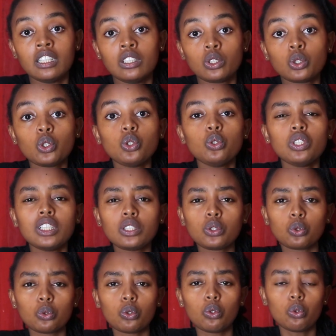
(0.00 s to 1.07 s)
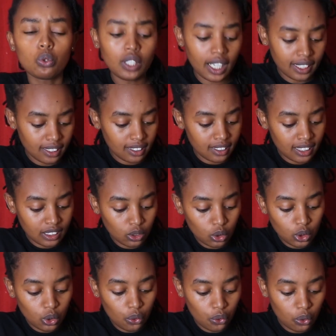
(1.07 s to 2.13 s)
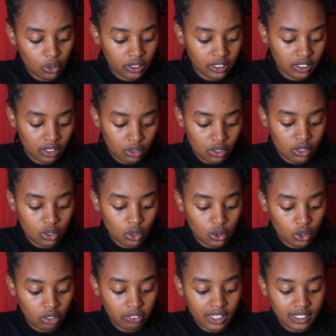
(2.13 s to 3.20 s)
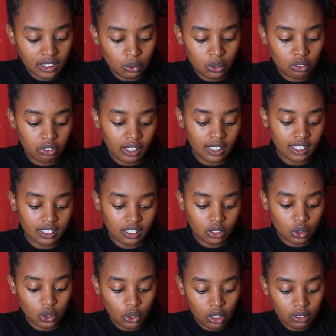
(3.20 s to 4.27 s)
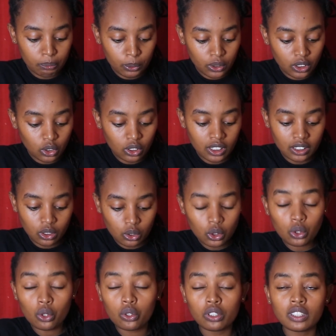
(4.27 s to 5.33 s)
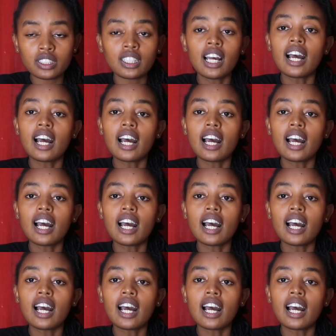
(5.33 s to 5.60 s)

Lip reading: So you need to look at the social roles, social factors, where you find that social position and social roles